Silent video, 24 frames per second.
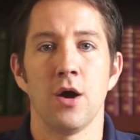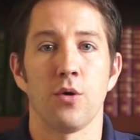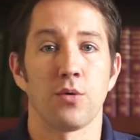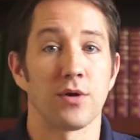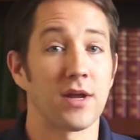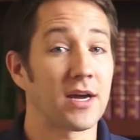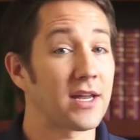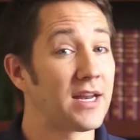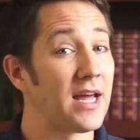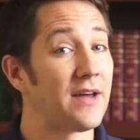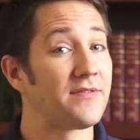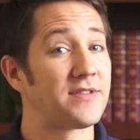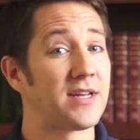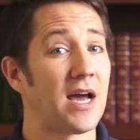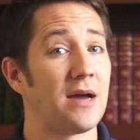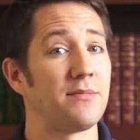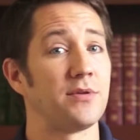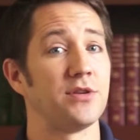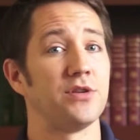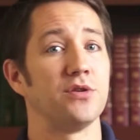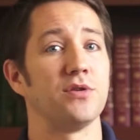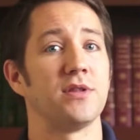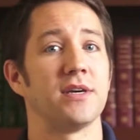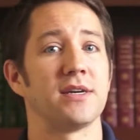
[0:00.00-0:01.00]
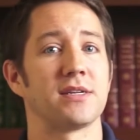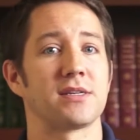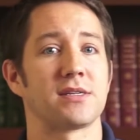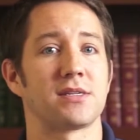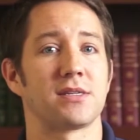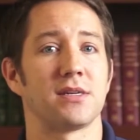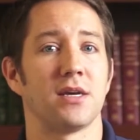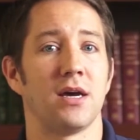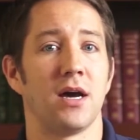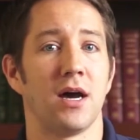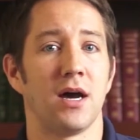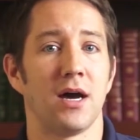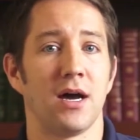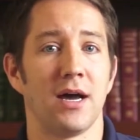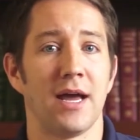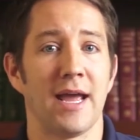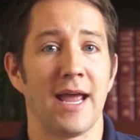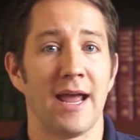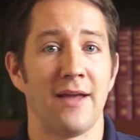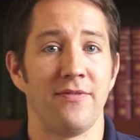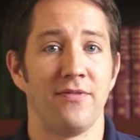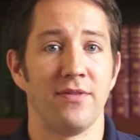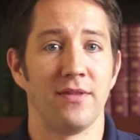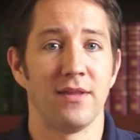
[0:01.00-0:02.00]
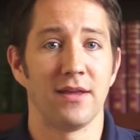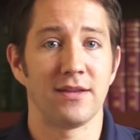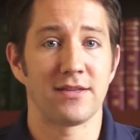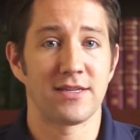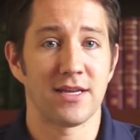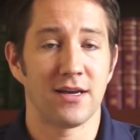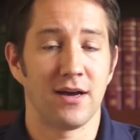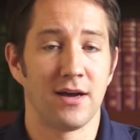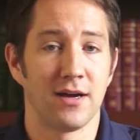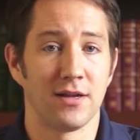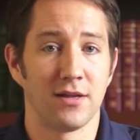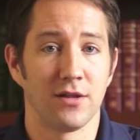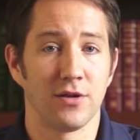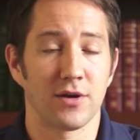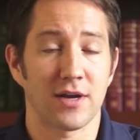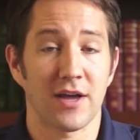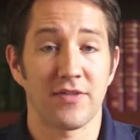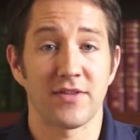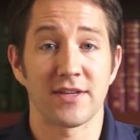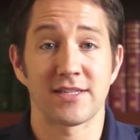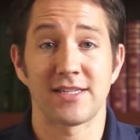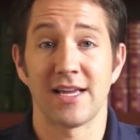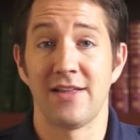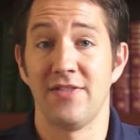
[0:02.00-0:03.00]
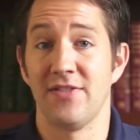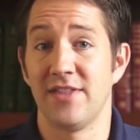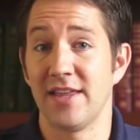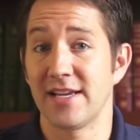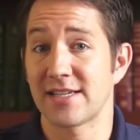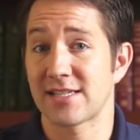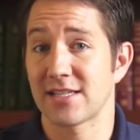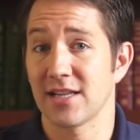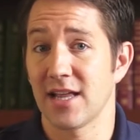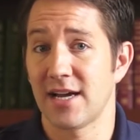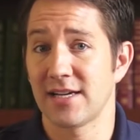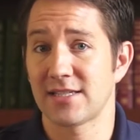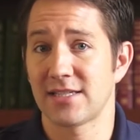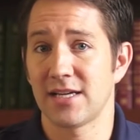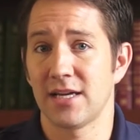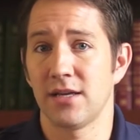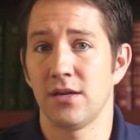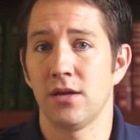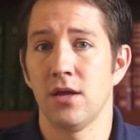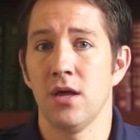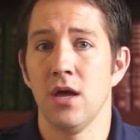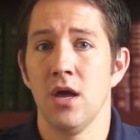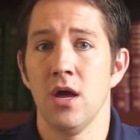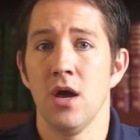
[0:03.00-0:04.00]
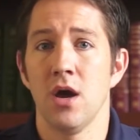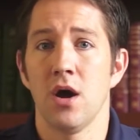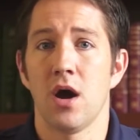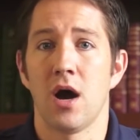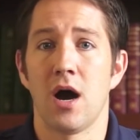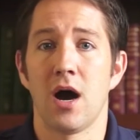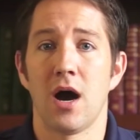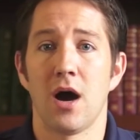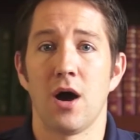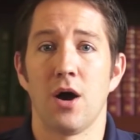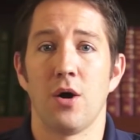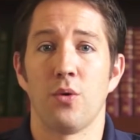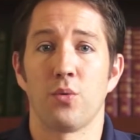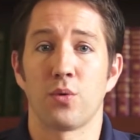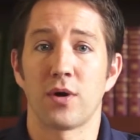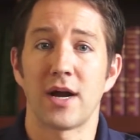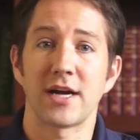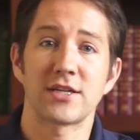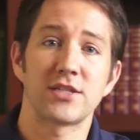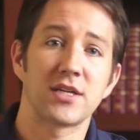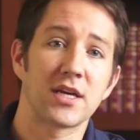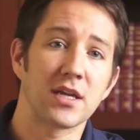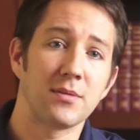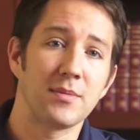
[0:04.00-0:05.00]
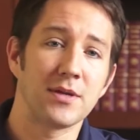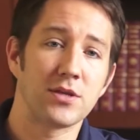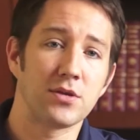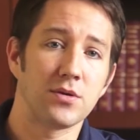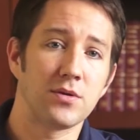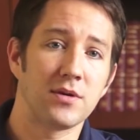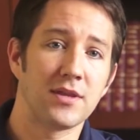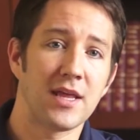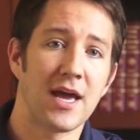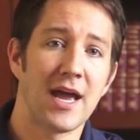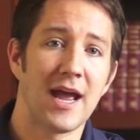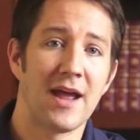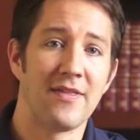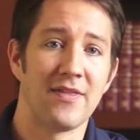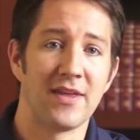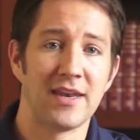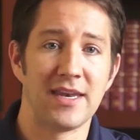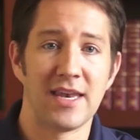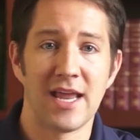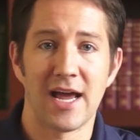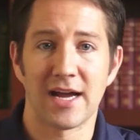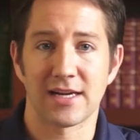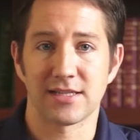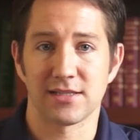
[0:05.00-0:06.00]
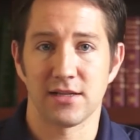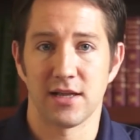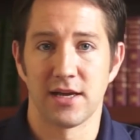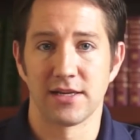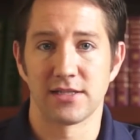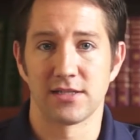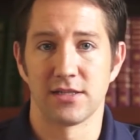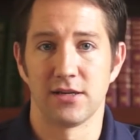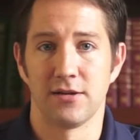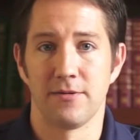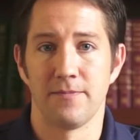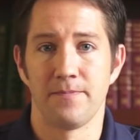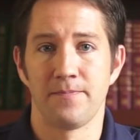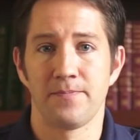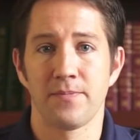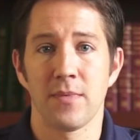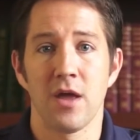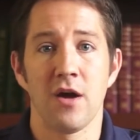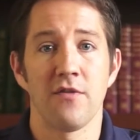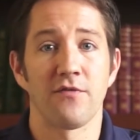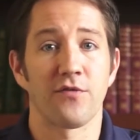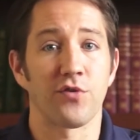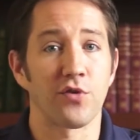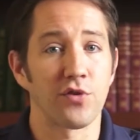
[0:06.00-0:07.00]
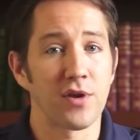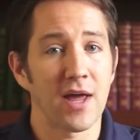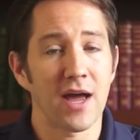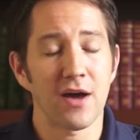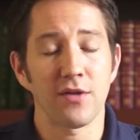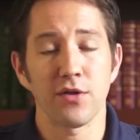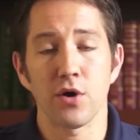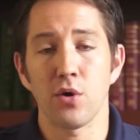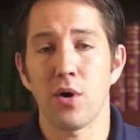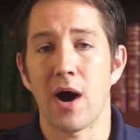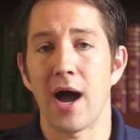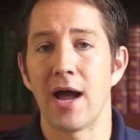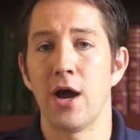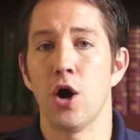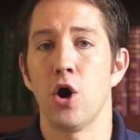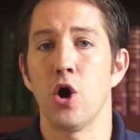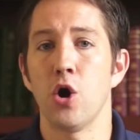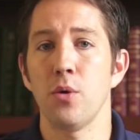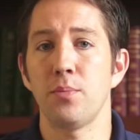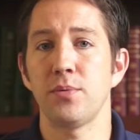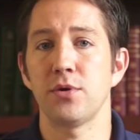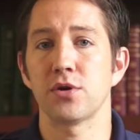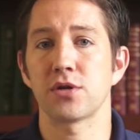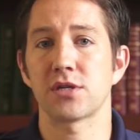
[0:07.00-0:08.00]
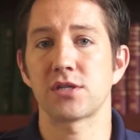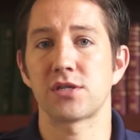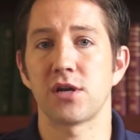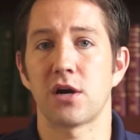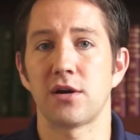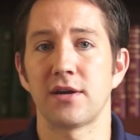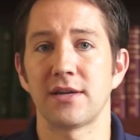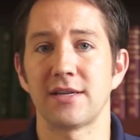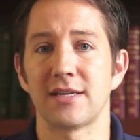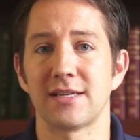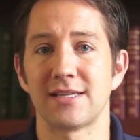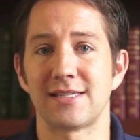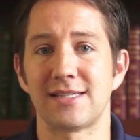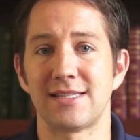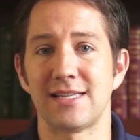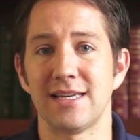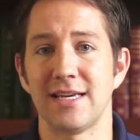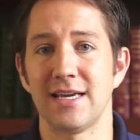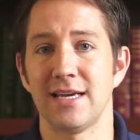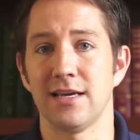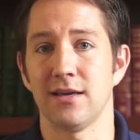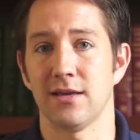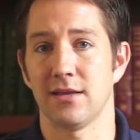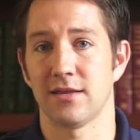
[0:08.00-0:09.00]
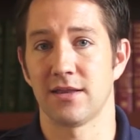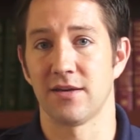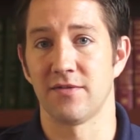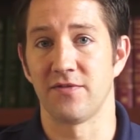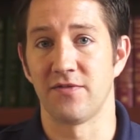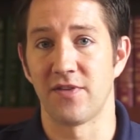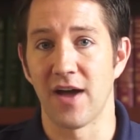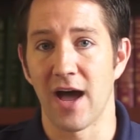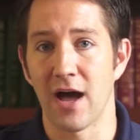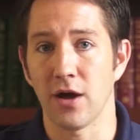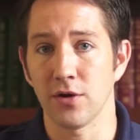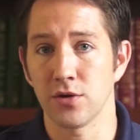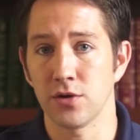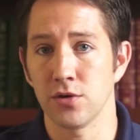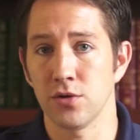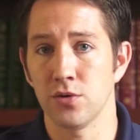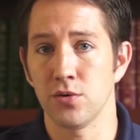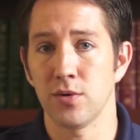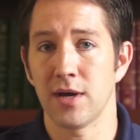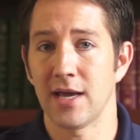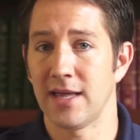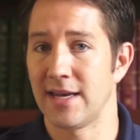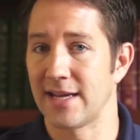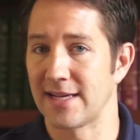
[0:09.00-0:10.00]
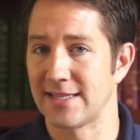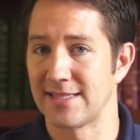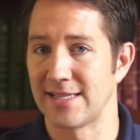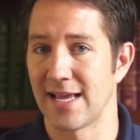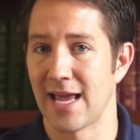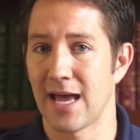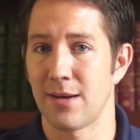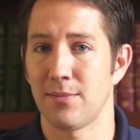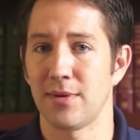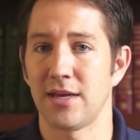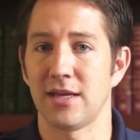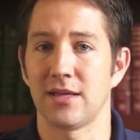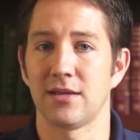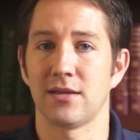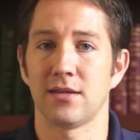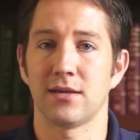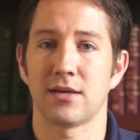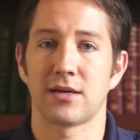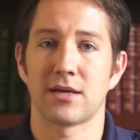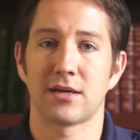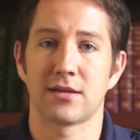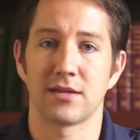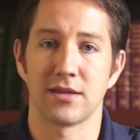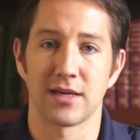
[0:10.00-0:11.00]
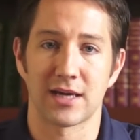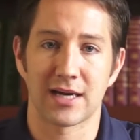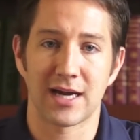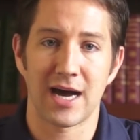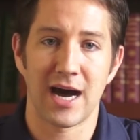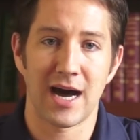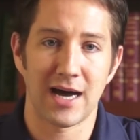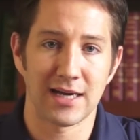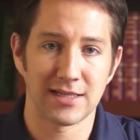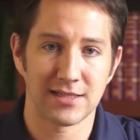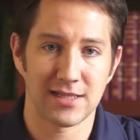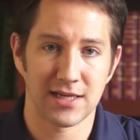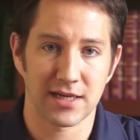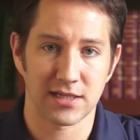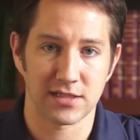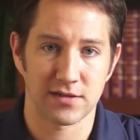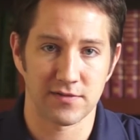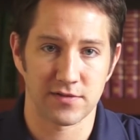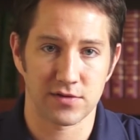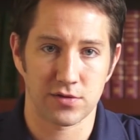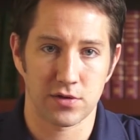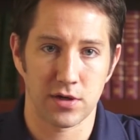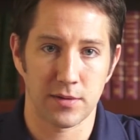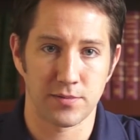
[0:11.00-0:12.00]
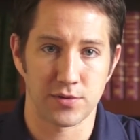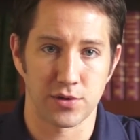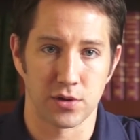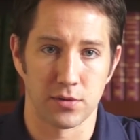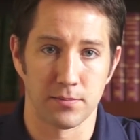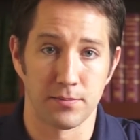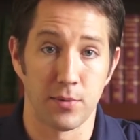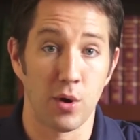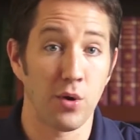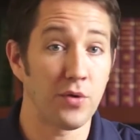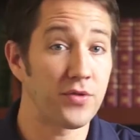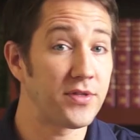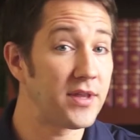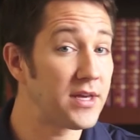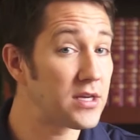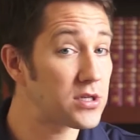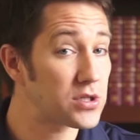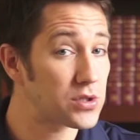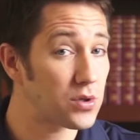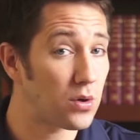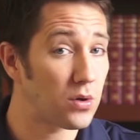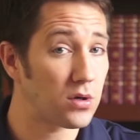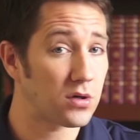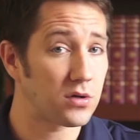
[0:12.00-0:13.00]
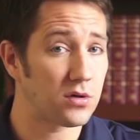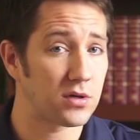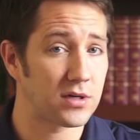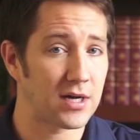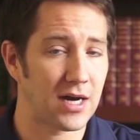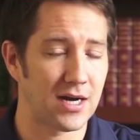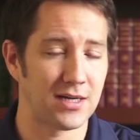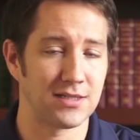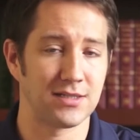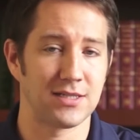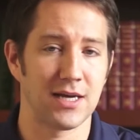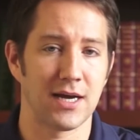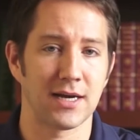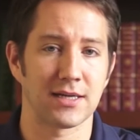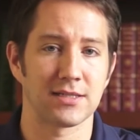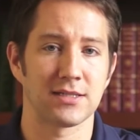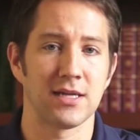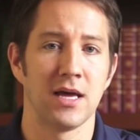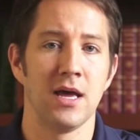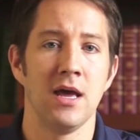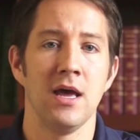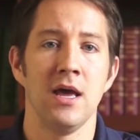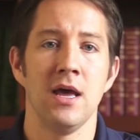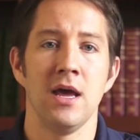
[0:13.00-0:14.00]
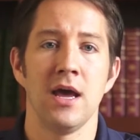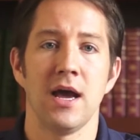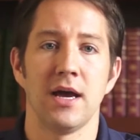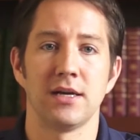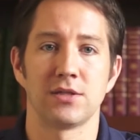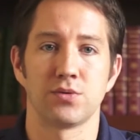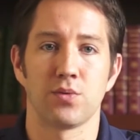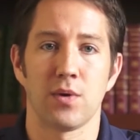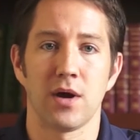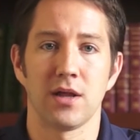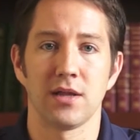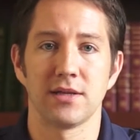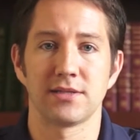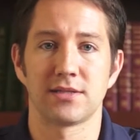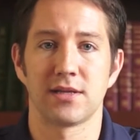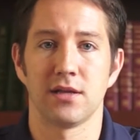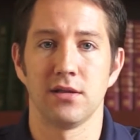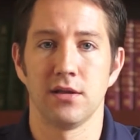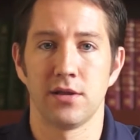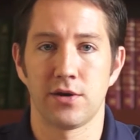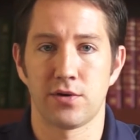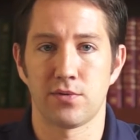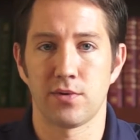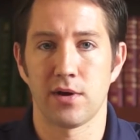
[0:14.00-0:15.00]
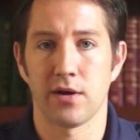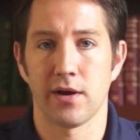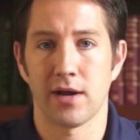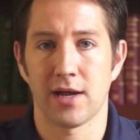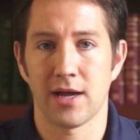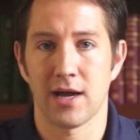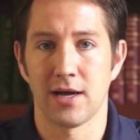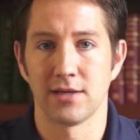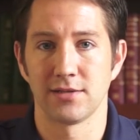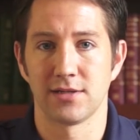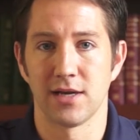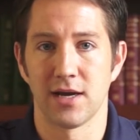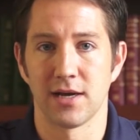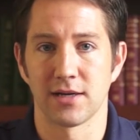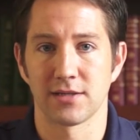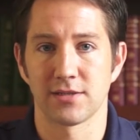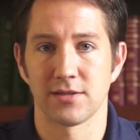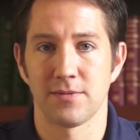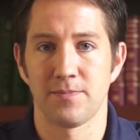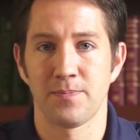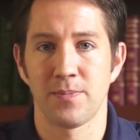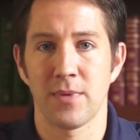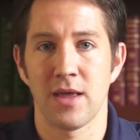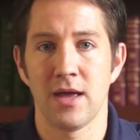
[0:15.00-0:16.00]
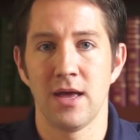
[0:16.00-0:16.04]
We're not going to have time to do this and look at this in this lesson. We're actually going to be doing that in the next lesson. For now, though, I hope you're starting to see the value in examining the context of Scripture, both the historical context as well as the literary context.